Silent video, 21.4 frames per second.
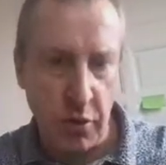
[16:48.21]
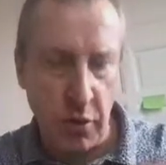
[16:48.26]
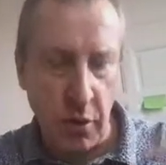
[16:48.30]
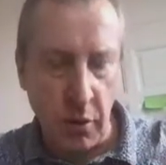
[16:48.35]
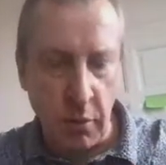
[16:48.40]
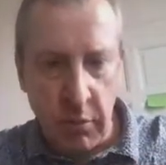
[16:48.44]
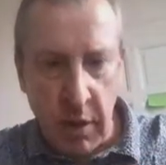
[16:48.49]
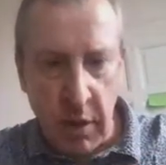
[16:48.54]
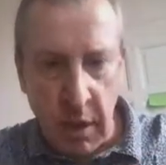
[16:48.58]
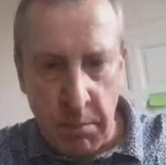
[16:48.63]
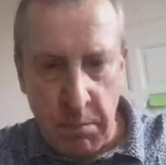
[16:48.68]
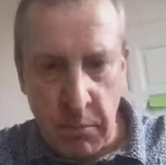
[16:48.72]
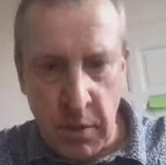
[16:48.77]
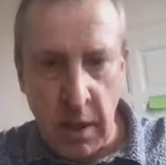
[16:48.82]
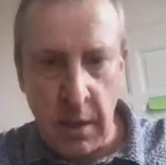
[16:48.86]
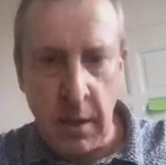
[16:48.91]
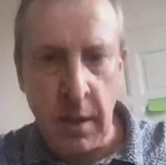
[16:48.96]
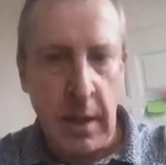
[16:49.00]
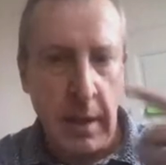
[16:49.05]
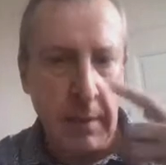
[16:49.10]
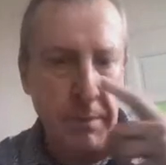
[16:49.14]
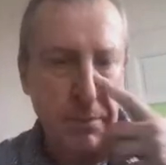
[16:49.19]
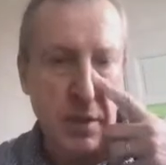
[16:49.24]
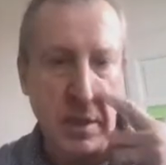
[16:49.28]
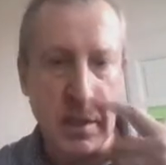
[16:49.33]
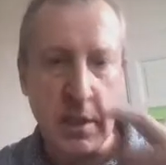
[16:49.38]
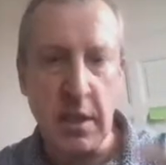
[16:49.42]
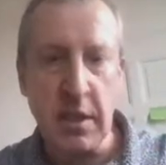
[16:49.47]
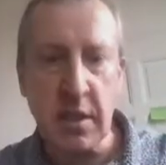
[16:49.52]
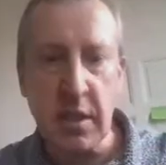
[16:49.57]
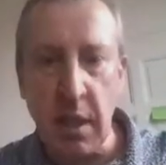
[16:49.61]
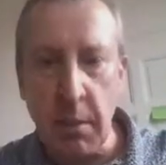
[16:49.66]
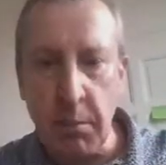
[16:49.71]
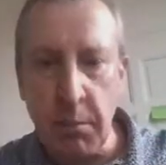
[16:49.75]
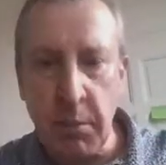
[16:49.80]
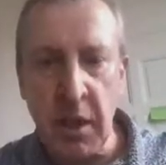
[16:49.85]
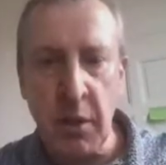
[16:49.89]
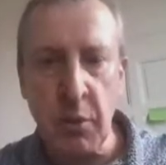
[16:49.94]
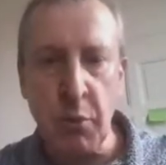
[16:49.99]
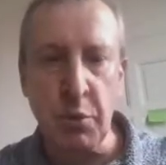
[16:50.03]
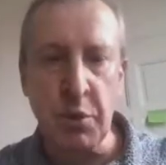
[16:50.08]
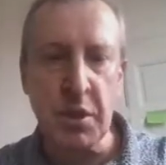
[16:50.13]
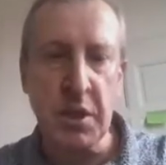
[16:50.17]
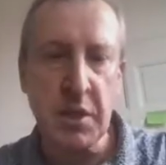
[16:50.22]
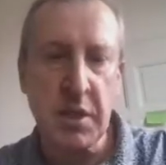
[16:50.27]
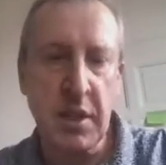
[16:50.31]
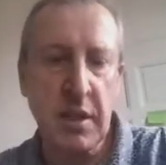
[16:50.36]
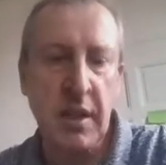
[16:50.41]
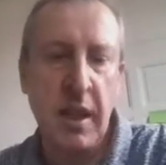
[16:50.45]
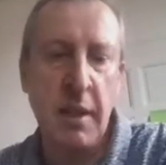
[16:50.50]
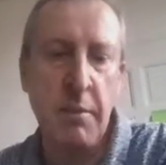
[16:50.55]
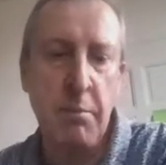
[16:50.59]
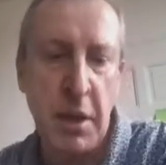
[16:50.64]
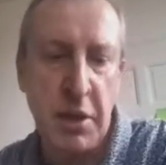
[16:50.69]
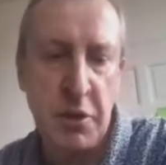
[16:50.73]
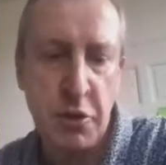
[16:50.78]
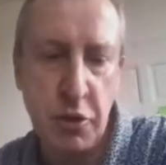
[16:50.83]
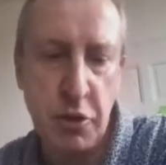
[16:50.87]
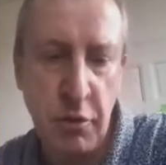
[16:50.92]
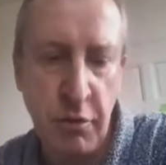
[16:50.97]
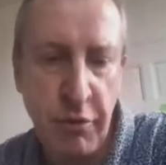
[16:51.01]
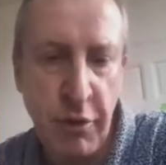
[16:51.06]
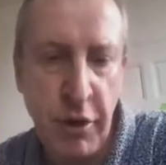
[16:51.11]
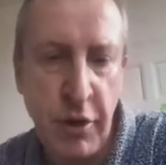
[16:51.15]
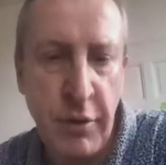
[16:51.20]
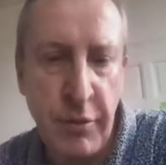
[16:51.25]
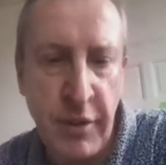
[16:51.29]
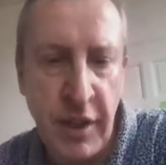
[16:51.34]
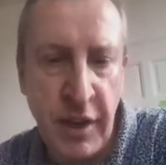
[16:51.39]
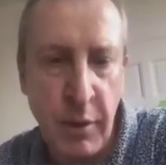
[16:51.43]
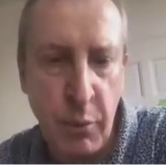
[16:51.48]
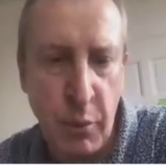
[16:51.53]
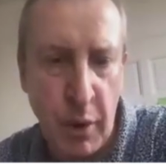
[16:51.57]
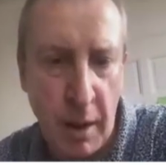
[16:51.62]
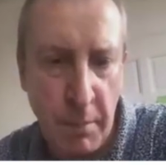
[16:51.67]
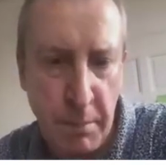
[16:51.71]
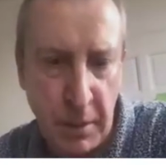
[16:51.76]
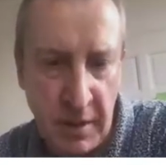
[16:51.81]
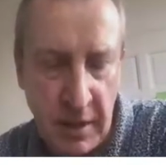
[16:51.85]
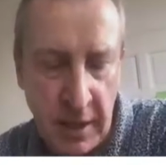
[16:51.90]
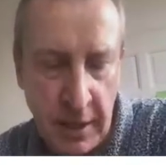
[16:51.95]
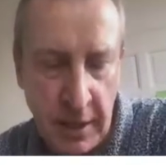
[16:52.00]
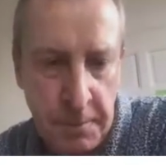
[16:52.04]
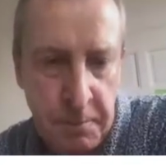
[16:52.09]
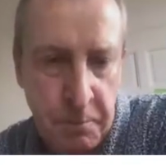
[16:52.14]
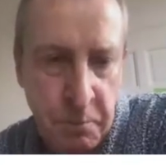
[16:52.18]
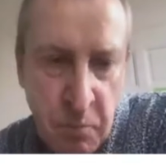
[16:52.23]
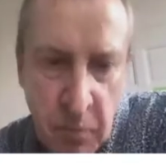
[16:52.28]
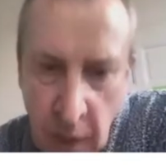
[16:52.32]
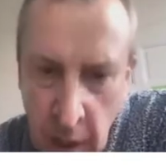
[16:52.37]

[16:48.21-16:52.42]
So the, the, the system increases in dimension very, very rapidly.